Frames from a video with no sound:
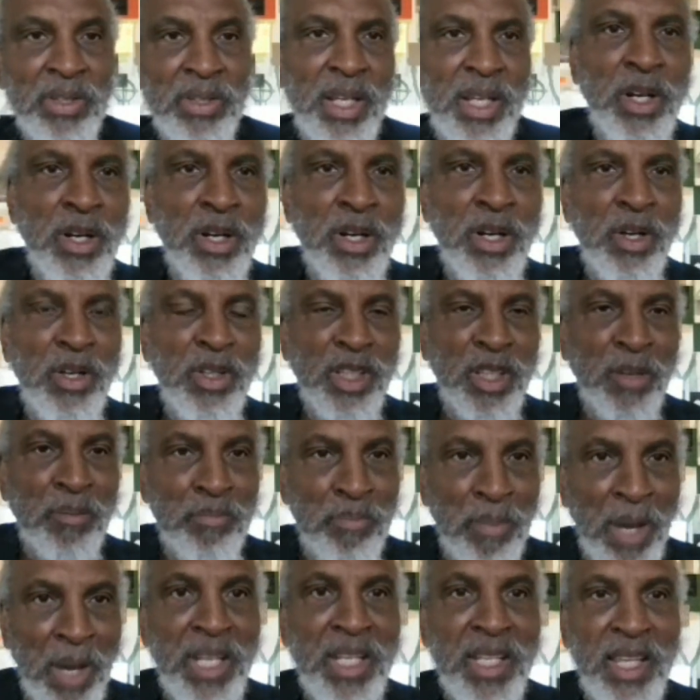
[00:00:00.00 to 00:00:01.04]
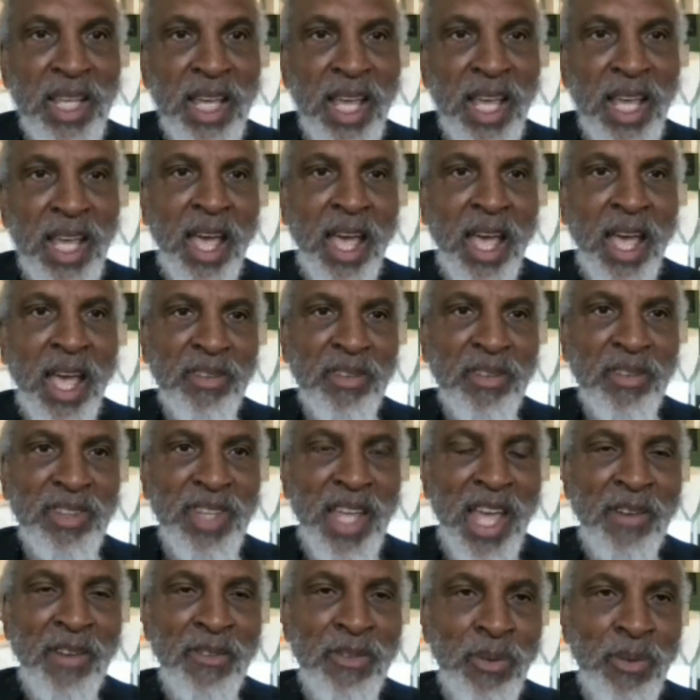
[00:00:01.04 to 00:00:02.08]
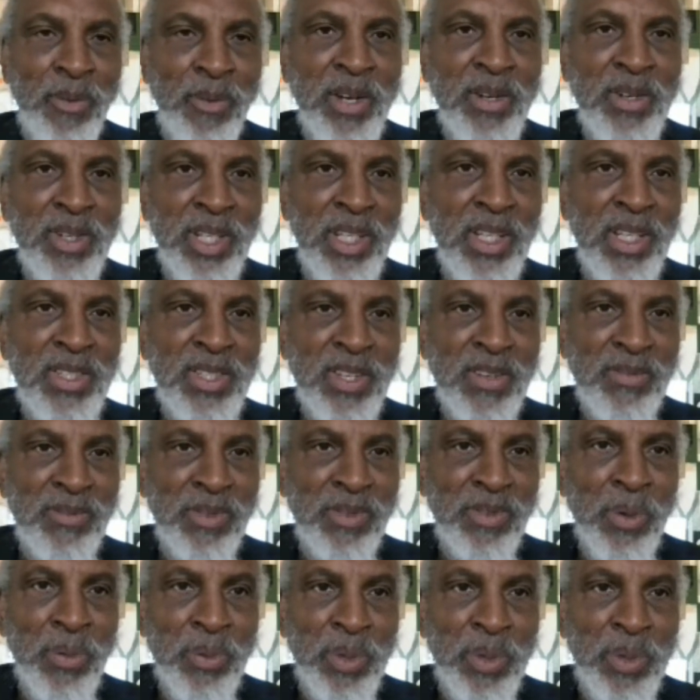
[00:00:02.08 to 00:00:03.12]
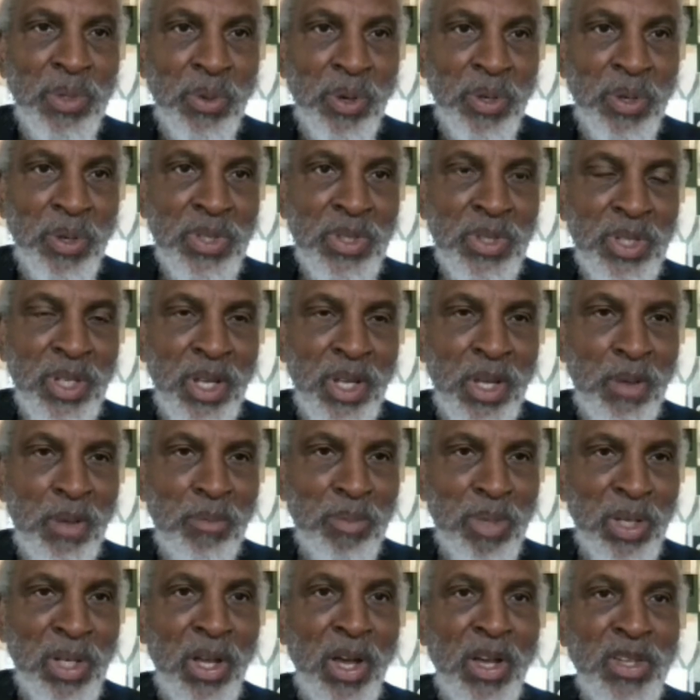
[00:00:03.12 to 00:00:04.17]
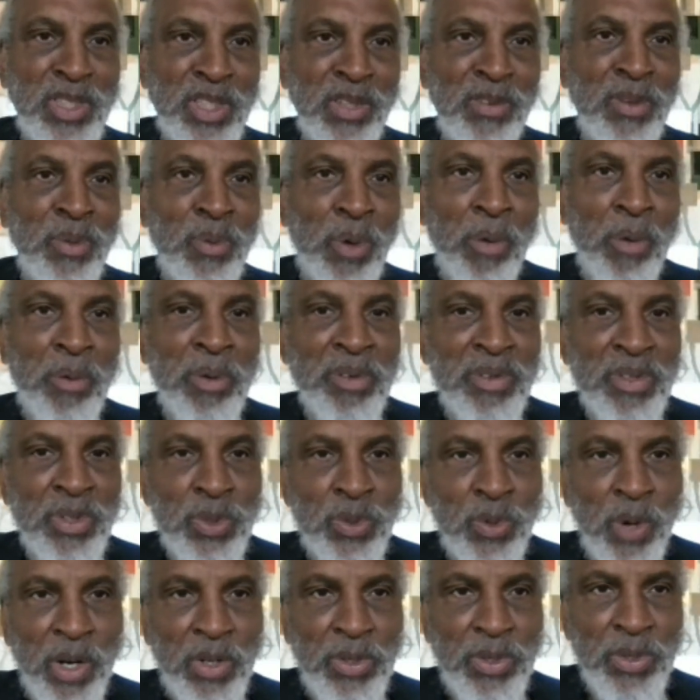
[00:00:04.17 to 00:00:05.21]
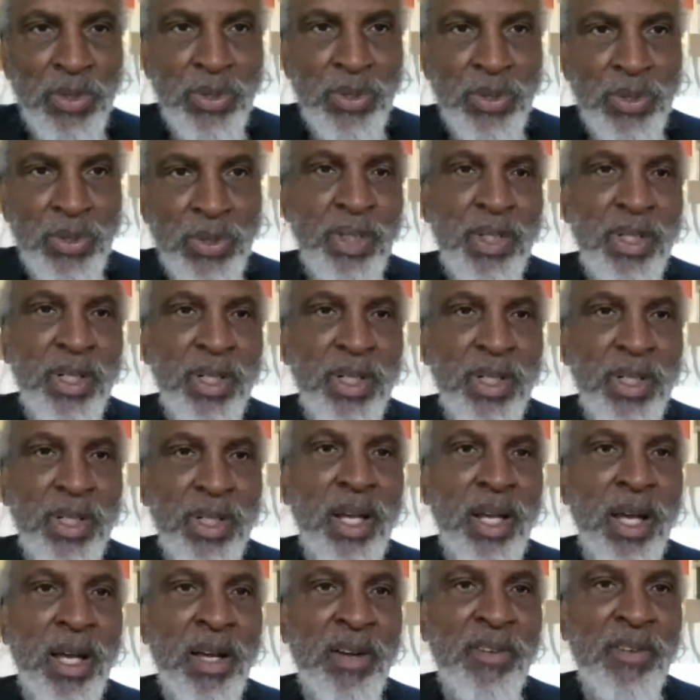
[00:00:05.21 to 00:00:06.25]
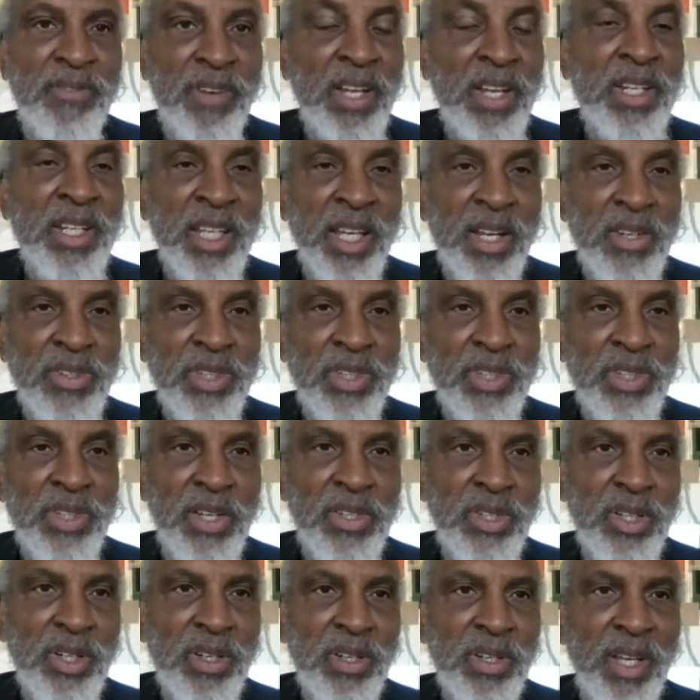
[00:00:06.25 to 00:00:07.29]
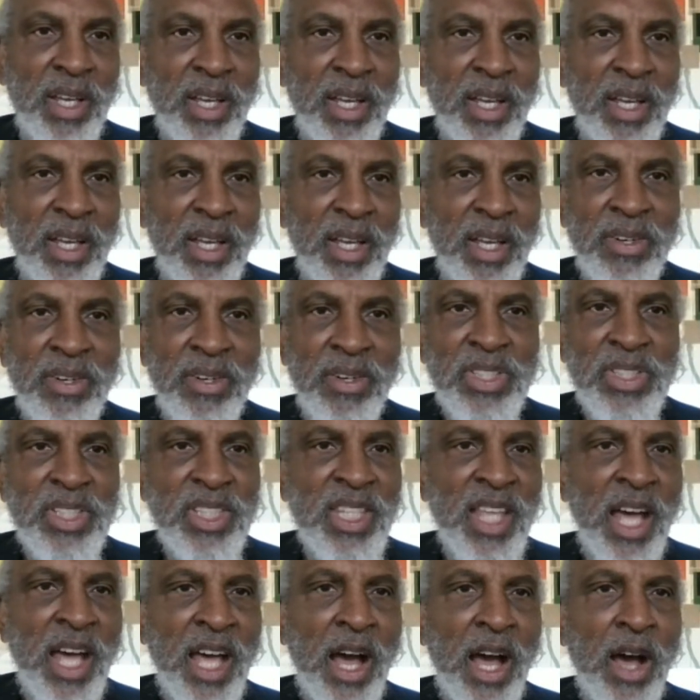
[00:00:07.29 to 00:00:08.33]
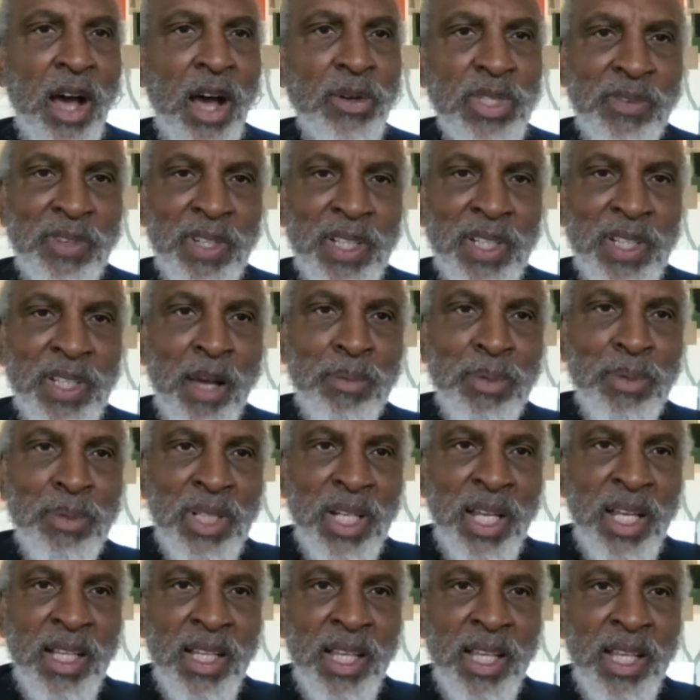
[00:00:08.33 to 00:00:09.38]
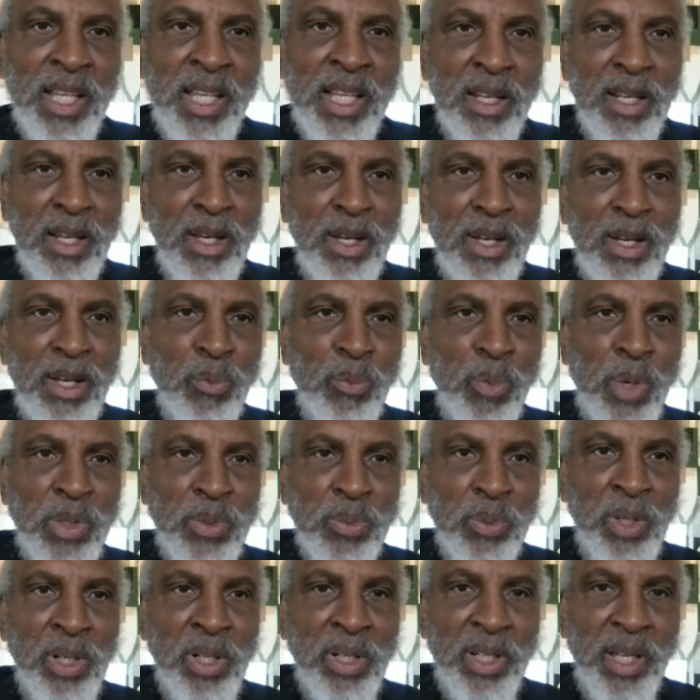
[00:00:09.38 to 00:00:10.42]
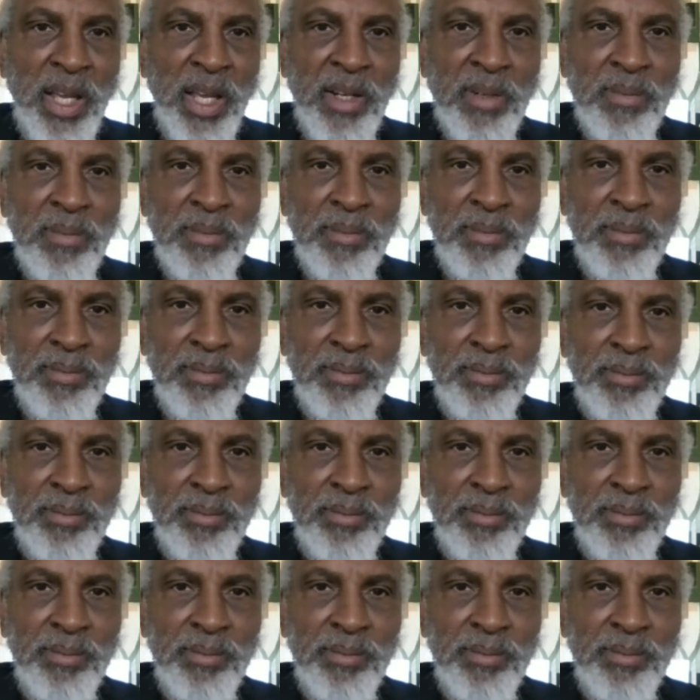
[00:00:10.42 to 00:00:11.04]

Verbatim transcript: So they're, the money they have, they have bigger needs and fewer resources because of the way we've structured uh, funding education. And there's just thousands of examples like that once we look at it.